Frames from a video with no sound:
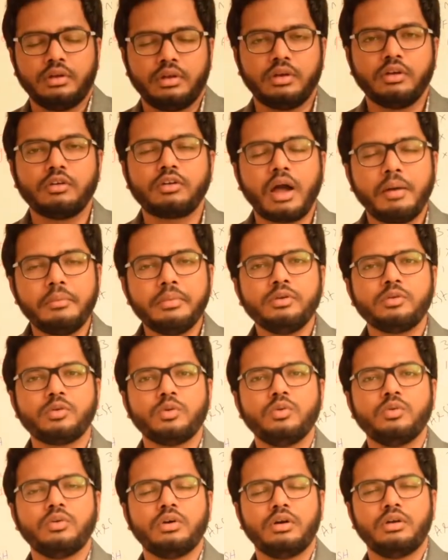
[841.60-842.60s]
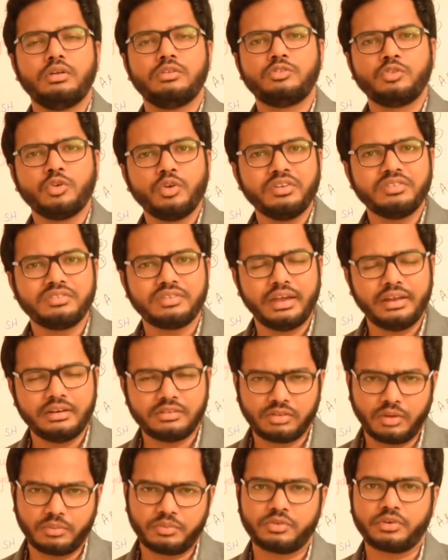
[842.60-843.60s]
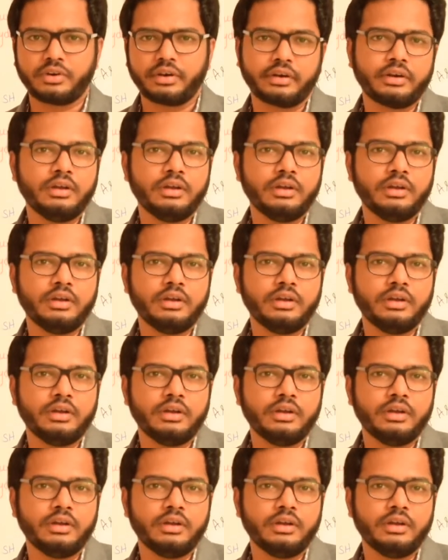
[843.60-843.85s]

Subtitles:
Now coming to suicide substrate,